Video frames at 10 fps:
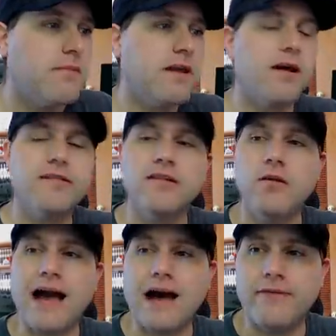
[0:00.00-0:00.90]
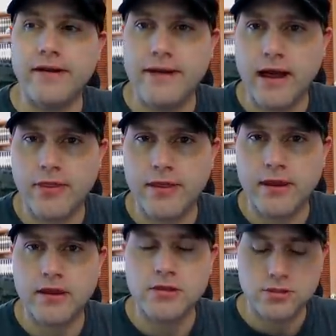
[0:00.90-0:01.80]
because you have
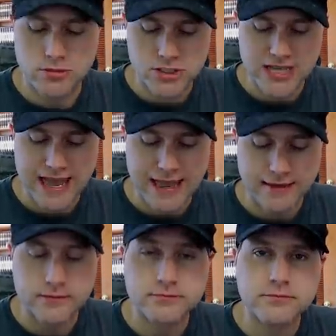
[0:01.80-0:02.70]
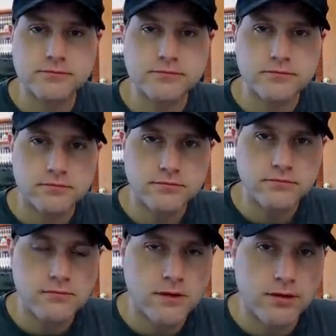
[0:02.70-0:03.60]
nothing to say.
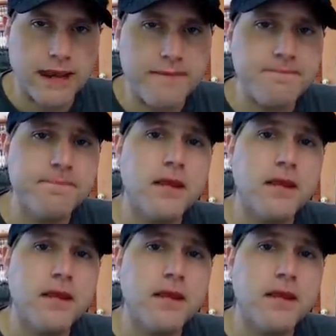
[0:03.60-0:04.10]
Okay?